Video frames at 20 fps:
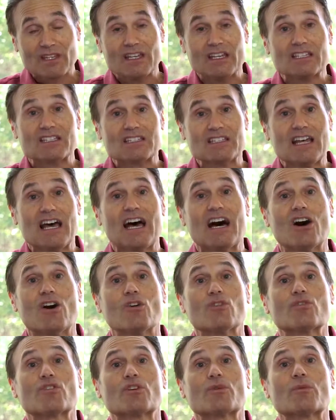is
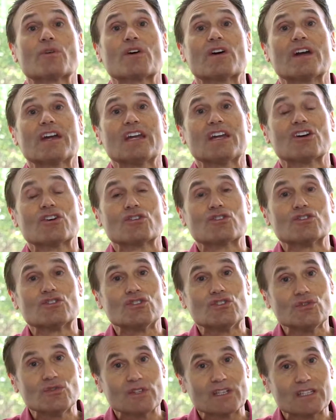now there were hair
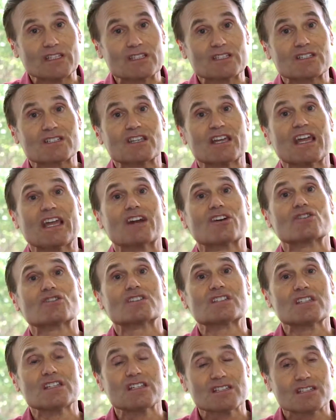units, hair
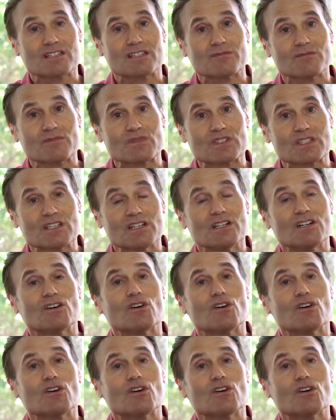systems,